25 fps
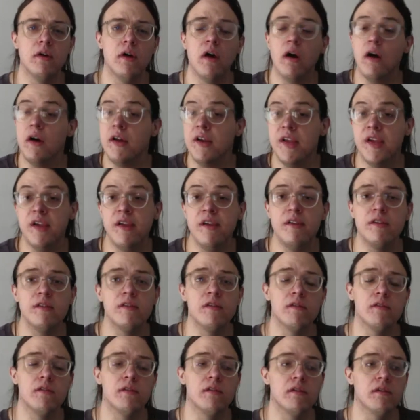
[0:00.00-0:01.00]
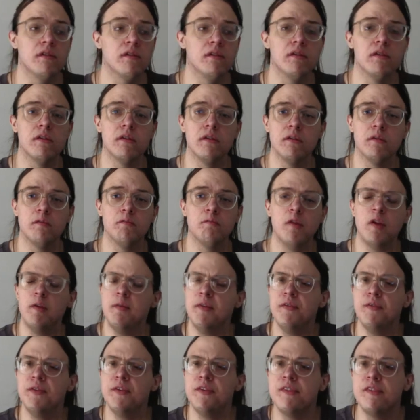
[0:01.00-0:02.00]
Unease,
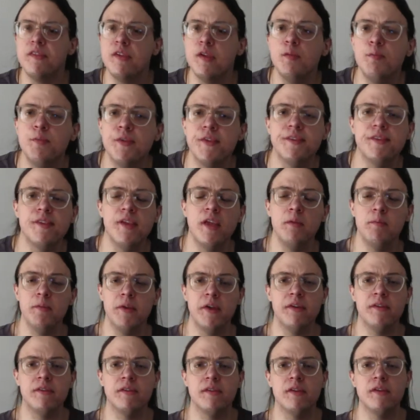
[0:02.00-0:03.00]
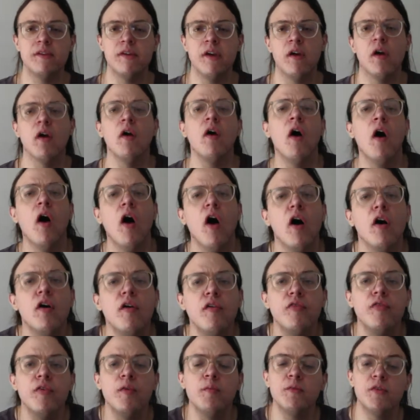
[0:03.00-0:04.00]
maybe even a sleepless night because of the terror,
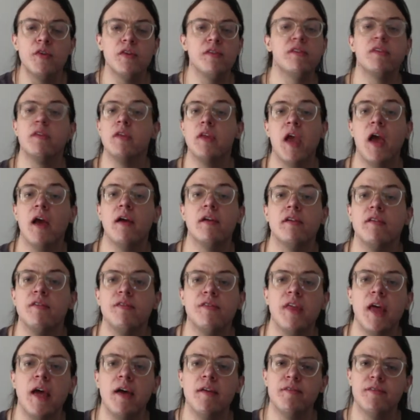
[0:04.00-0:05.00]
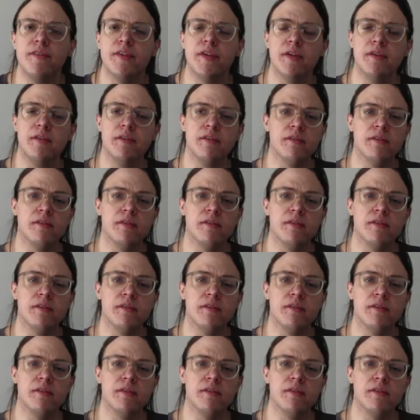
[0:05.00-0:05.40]
all from just the act of theft.